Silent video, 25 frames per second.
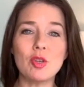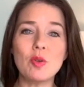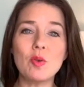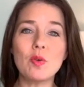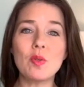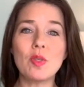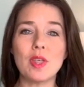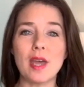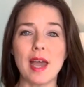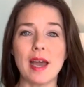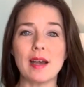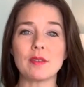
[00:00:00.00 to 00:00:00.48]

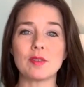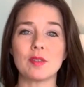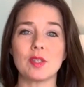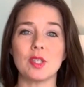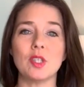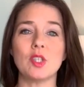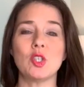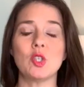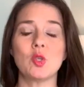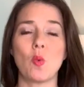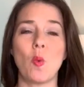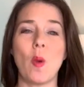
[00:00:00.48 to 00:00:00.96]
two
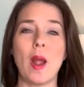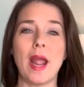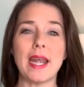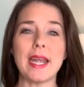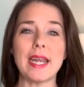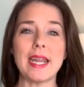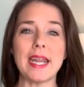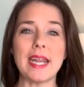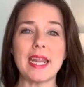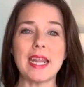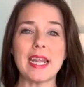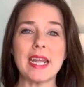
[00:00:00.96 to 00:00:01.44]
thousand
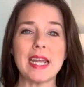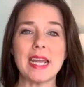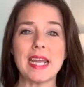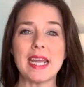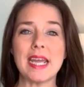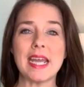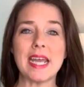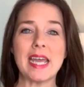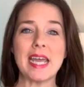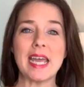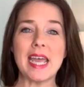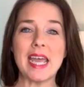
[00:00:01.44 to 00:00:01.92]
twenty
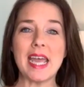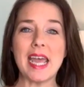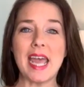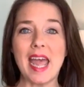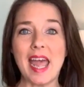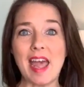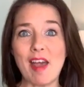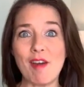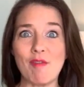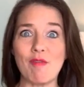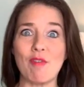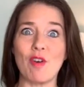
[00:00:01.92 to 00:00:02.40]

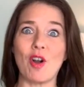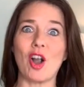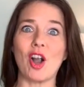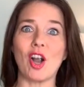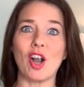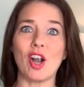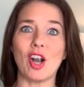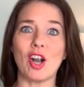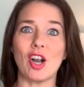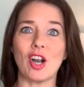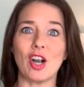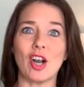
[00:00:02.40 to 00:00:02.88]

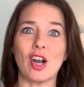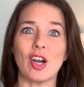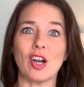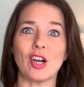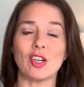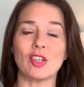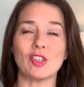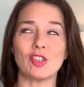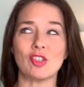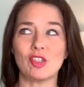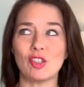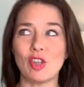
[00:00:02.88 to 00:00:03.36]
ever
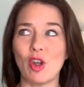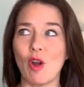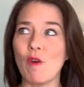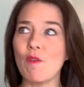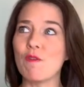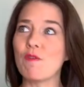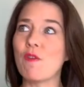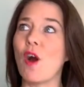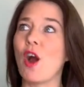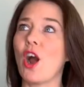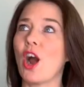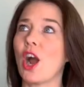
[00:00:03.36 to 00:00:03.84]

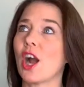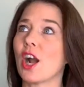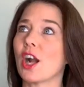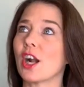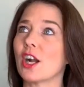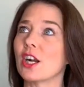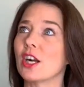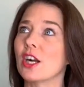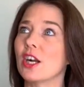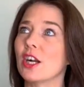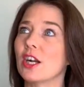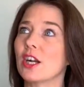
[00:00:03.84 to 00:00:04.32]
so
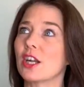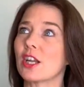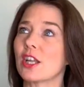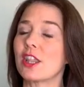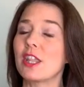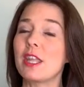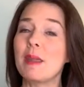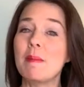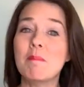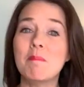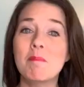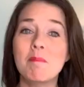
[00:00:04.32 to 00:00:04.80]
far.
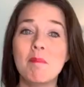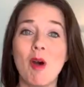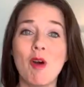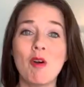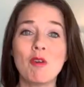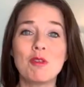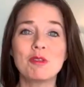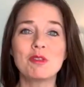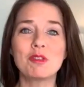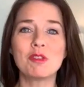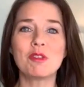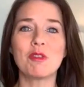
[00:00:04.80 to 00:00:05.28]
The
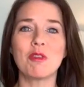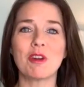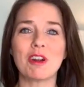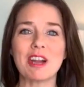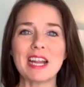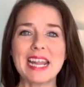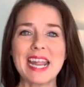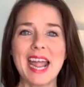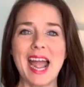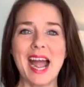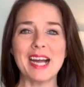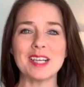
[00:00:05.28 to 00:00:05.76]
most
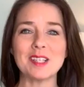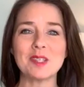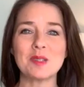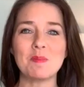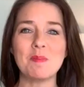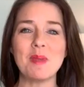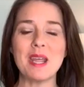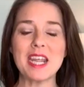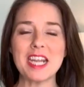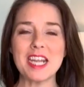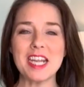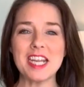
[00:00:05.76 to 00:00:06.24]

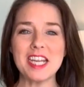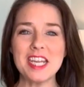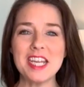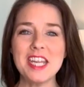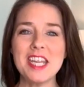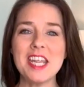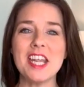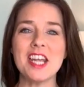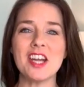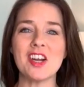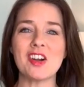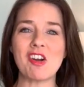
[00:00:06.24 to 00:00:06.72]
orgasmic
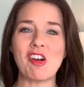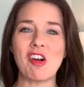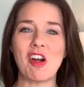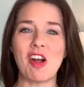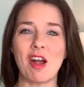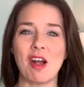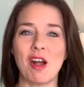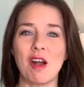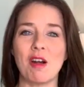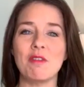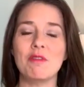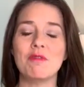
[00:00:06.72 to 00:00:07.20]

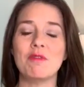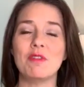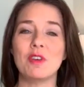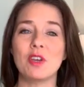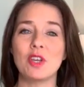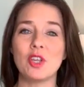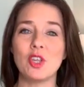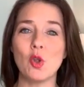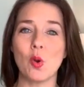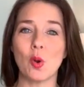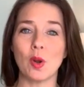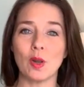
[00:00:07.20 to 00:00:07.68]
year of
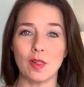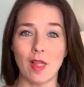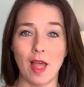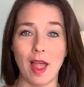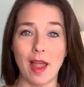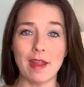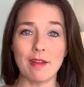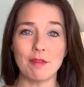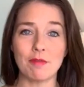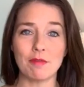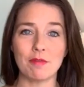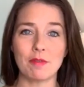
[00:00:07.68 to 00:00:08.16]
your
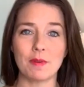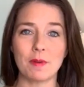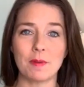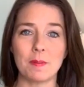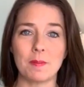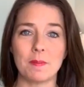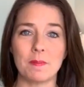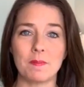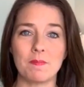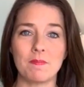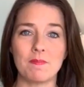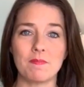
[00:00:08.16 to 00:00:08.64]
life.
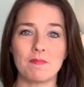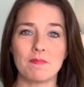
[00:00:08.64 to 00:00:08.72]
